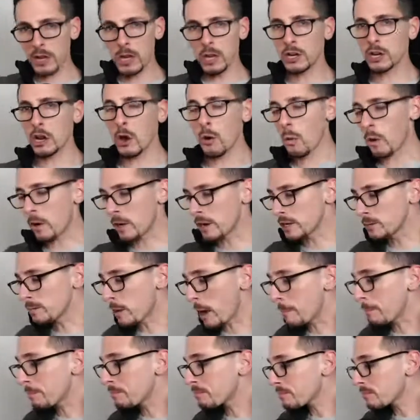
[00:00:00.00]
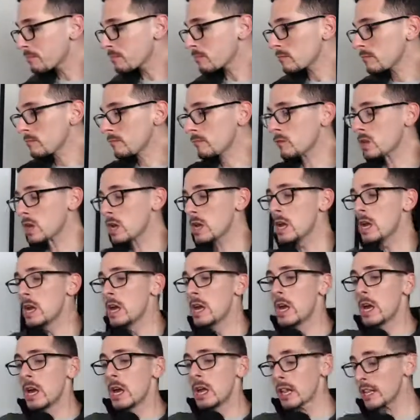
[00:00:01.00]
no worries. But
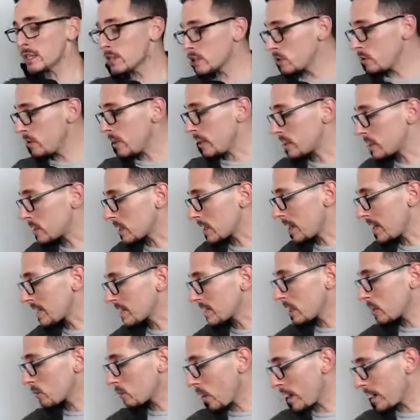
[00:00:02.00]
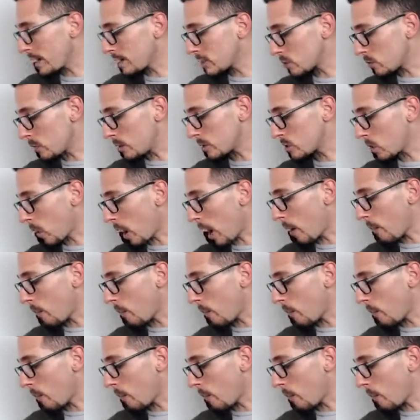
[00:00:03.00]
let's do this. Let's get right into it. So I